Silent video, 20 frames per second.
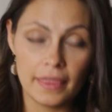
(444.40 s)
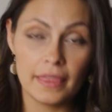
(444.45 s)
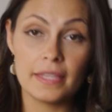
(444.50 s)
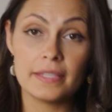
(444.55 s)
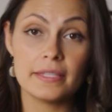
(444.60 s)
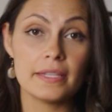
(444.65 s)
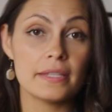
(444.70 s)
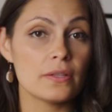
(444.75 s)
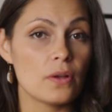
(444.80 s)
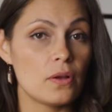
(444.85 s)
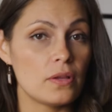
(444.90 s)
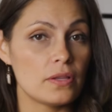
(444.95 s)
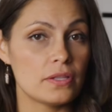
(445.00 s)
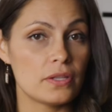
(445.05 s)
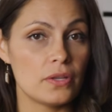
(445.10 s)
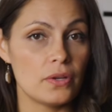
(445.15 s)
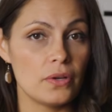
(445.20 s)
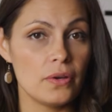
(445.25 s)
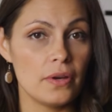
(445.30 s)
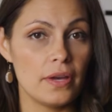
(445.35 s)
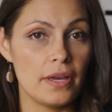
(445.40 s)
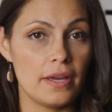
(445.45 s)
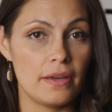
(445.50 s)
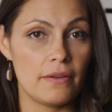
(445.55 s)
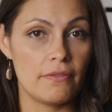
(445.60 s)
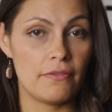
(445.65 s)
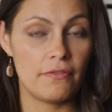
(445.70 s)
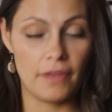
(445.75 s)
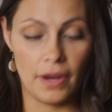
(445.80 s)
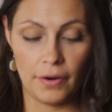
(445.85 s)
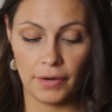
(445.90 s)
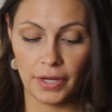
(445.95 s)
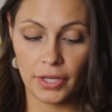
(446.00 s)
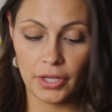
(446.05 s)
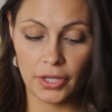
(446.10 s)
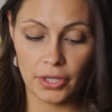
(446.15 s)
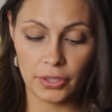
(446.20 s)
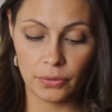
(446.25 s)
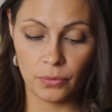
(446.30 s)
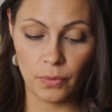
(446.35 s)
This is also a very
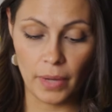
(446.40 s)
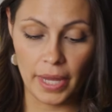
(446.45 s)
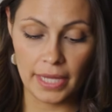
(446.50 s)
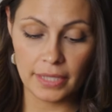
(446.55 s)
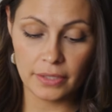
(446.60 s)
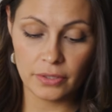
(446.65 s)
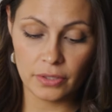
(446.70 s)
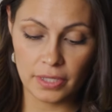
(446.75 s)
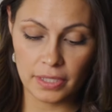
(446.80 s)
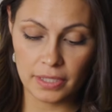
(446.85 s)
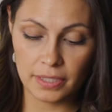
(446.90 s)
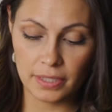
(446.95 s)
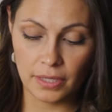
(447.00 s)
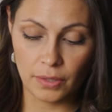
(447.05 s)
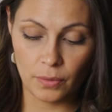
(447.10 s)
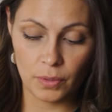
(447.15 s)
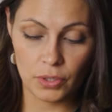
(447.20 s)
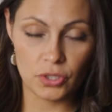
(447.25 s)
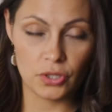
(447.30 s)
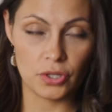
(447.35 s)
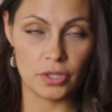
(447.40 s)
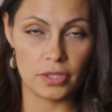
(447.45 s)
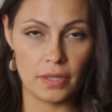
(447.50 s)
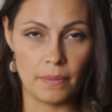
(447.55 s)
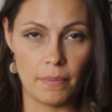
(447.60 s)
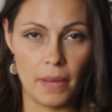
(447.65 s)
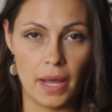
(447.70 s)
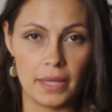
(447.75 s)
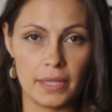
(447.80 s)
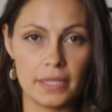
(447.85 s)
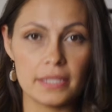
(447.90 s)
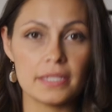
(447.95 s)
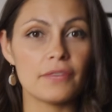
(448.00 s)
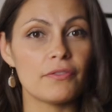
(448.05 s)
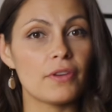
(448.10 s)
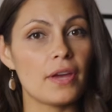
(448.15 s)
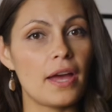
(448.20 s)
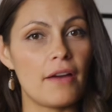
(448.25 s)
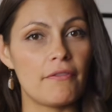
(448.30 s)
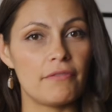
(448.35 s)
good way to distinguish your tamales
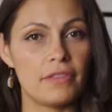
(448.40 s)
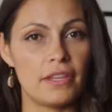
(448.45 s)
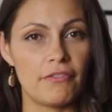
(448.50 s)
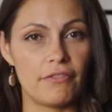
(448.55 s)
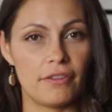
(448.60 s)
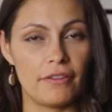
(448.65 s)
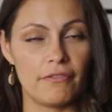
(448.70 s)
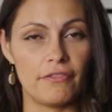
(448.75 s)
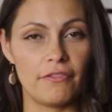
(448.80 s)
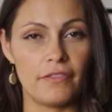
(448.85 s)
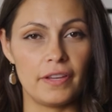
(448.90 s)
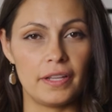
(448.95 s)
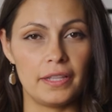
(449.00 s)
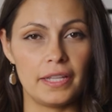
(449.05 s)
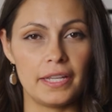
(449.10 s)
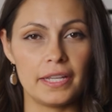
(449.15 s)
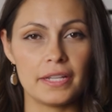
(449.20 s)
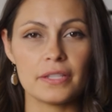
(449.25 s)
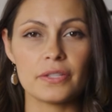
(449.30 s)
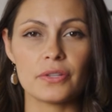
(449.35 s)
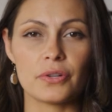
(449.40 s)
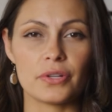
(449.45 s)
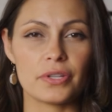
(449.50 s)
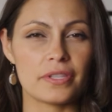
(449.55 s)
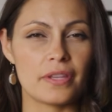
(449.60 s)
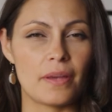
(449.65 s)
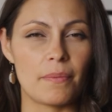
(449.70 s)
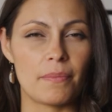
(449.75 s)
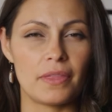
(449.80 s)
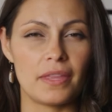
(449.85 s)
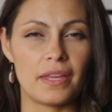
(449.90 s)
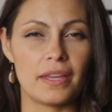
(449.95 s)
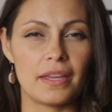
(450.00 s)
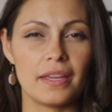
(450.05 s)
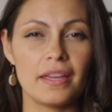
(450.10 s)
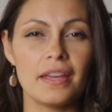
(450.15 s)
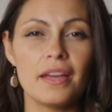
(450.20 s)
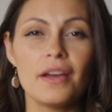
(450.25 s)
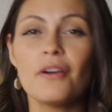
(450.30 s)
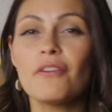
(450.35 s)
if you have different fillings or something